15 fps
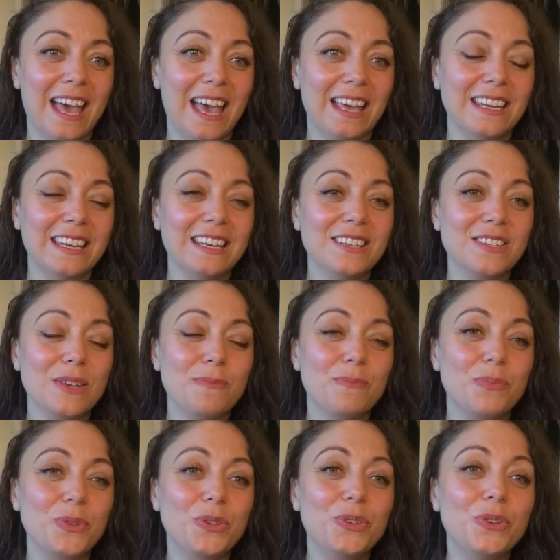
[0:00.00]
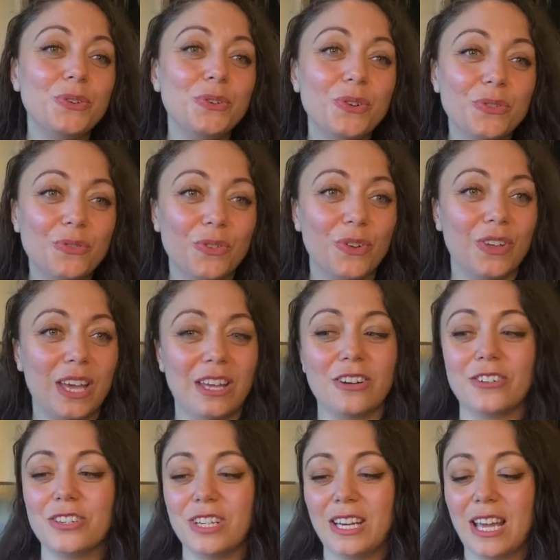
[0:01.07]
And it is a beautiful
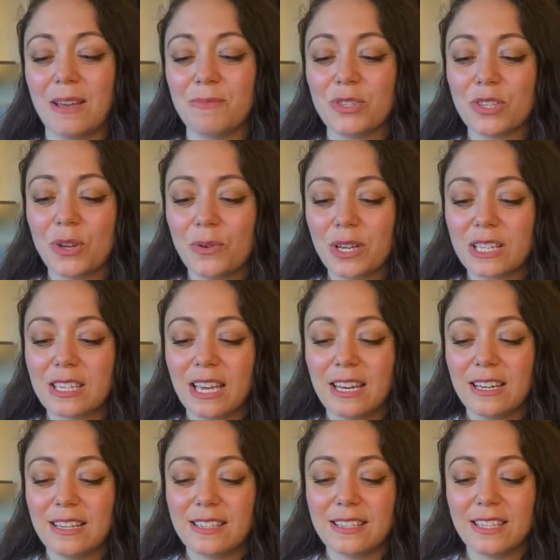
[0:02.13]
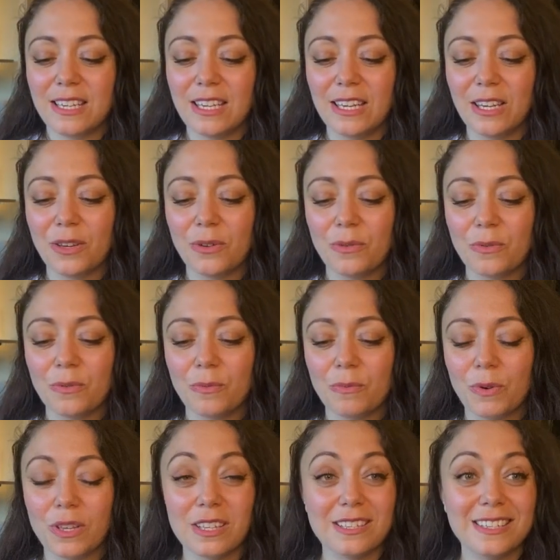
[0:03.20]
energy. I'm so excited to see
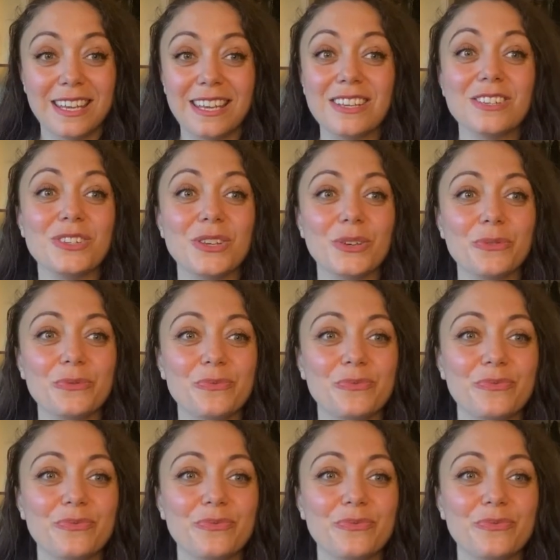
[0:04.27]
where this takes you.